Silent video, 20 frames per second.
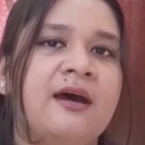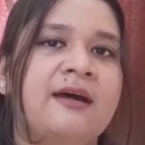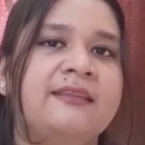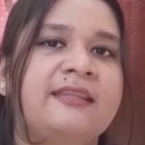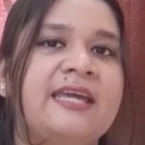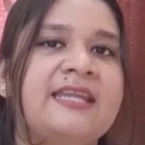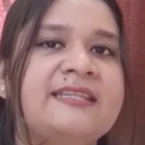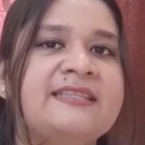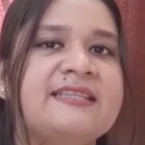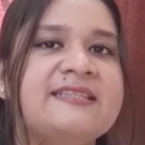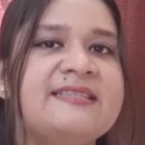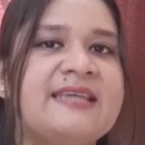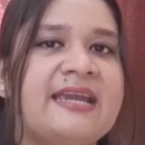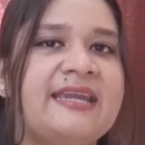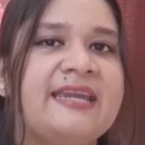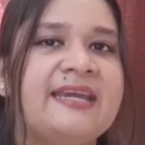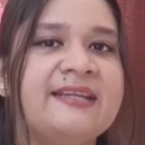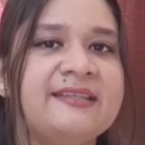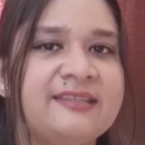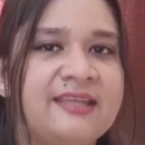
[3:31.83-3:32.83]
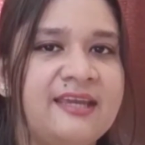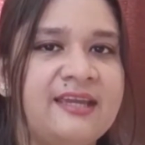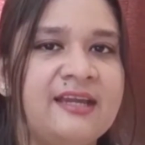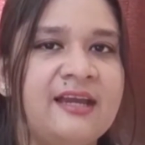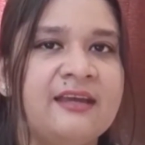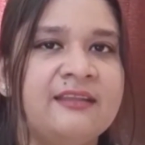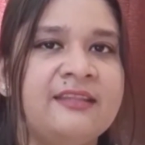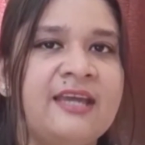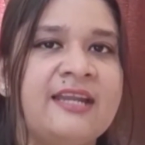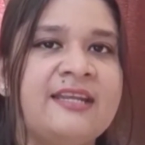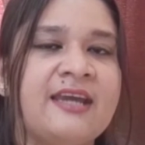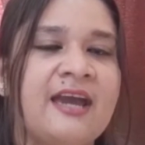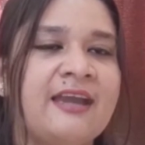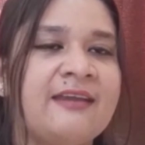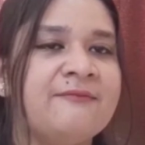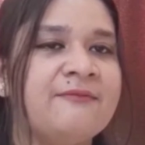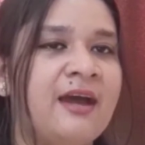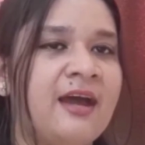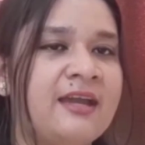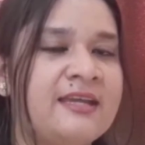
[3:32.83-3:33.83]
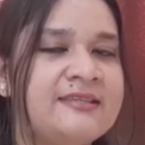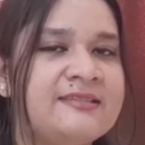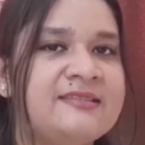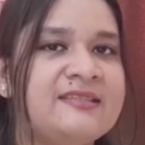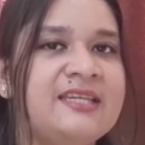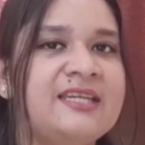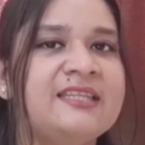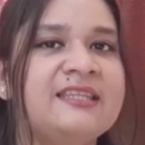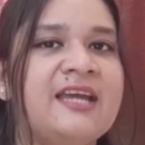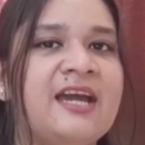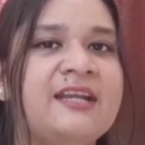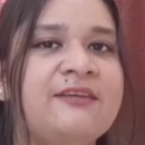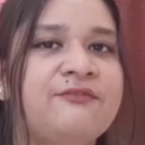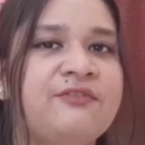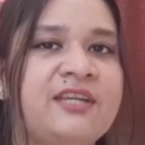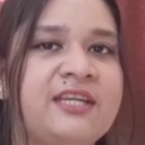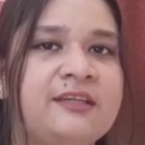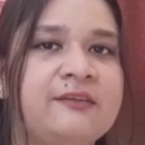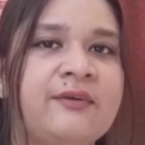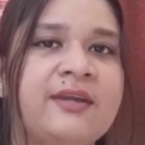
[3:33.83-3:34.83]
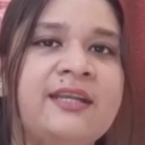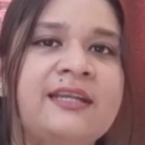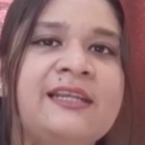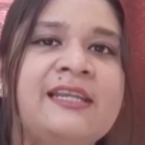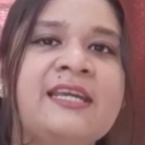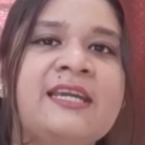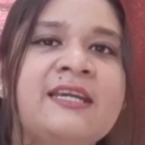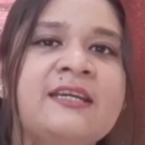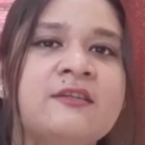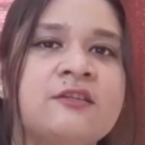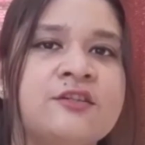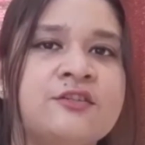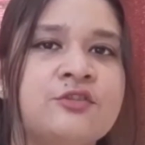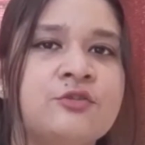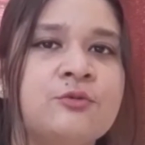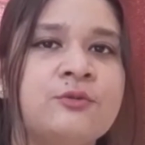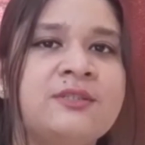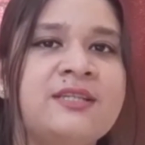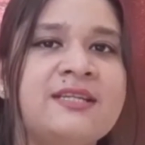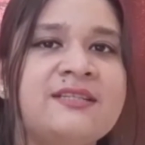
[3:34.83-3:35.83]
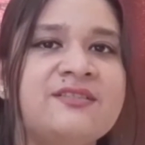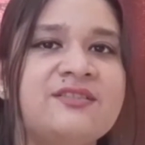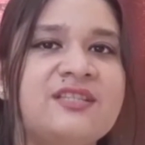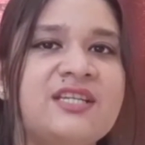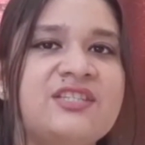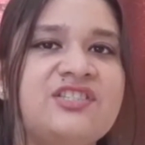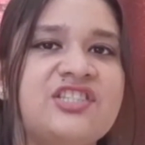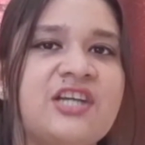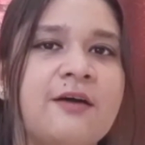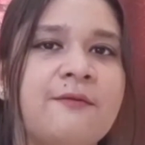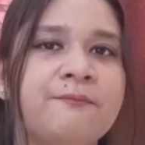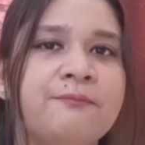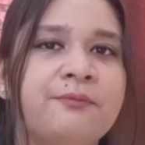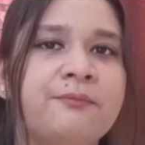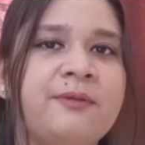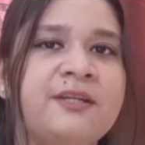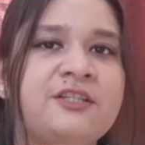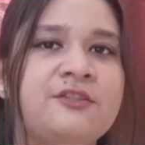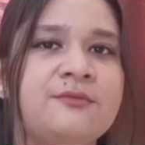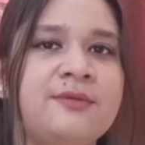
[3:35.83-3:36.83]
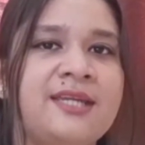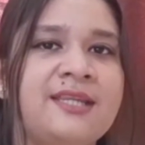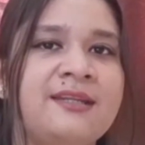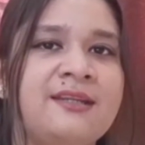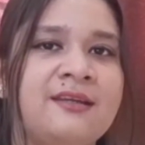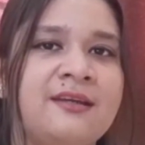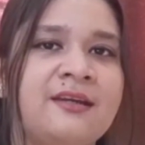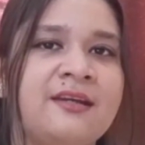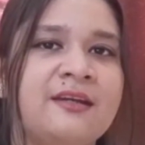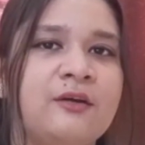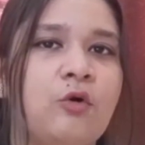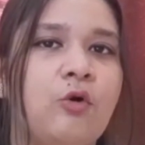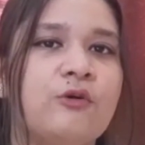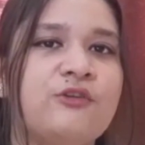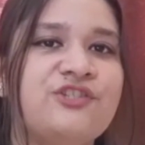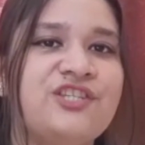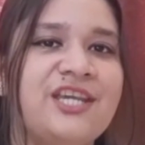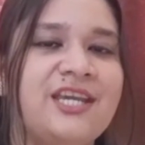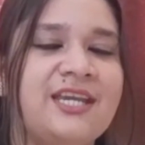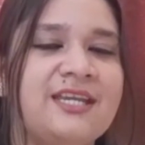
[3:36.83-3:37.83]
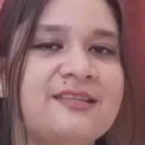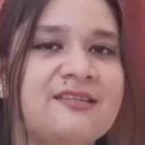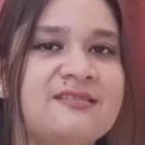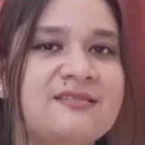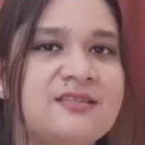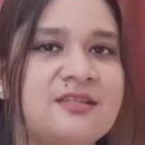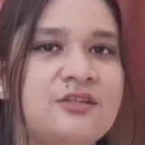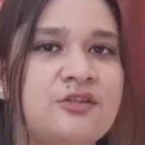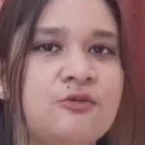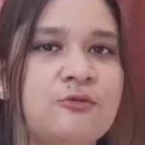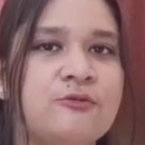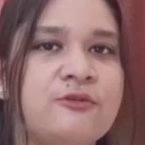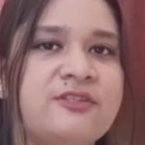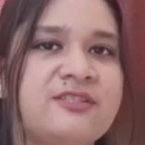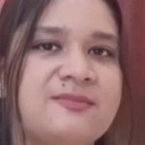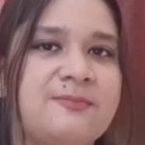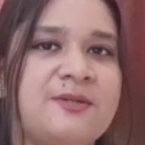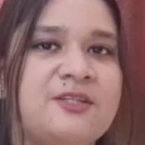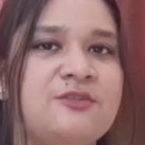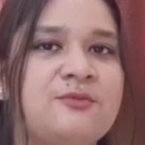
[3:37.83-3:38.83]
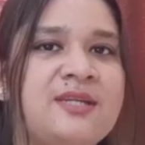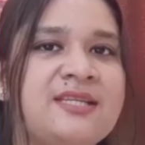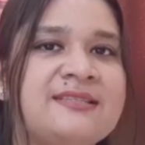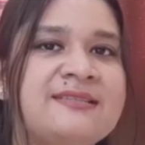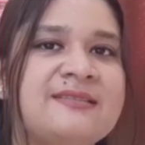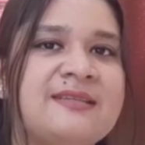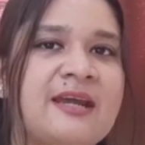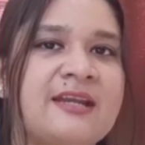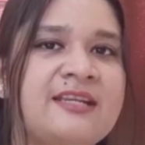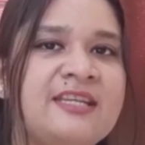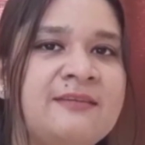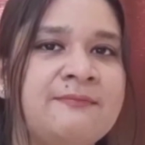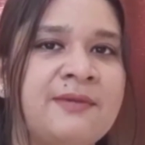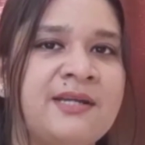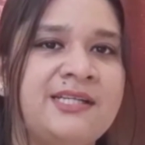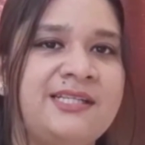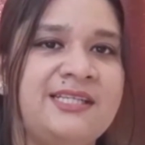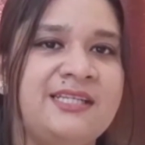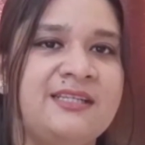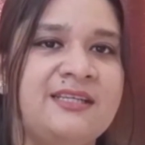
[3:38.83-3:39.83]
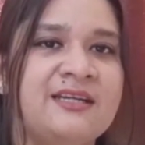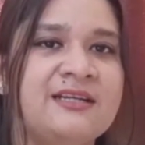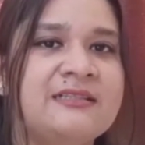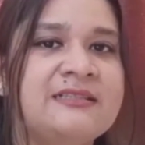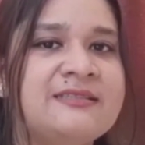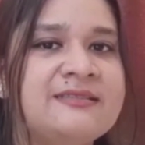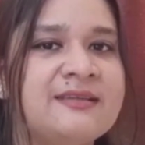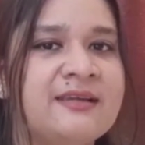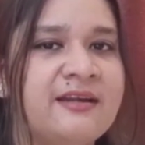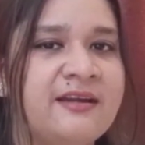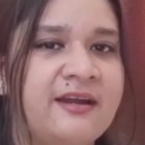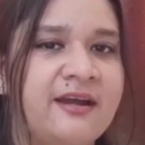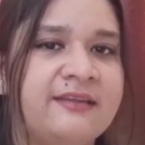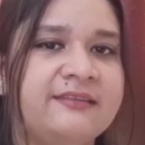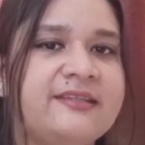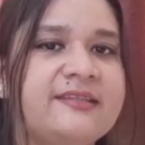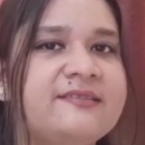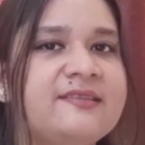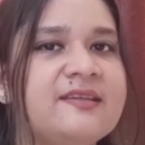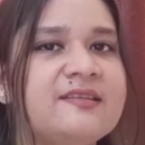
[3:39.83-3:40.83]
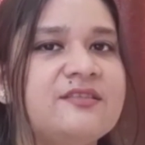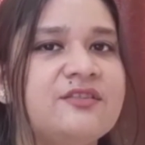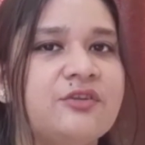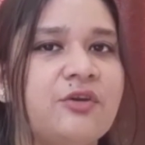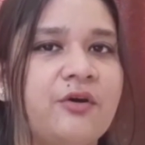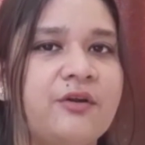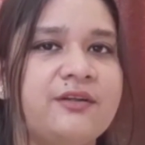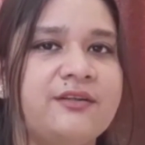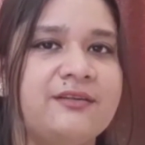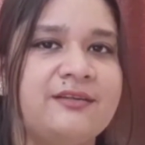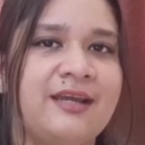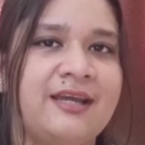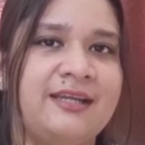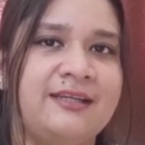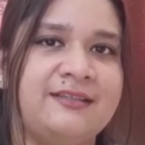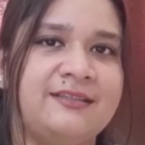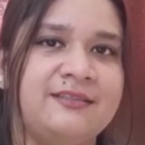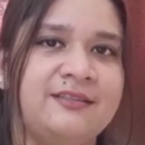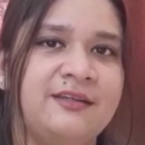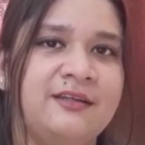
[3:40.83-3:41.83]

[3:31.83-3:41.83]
Then the second thing that I see that frequently students, they jump between coaching institutes, between study materials. This is not right.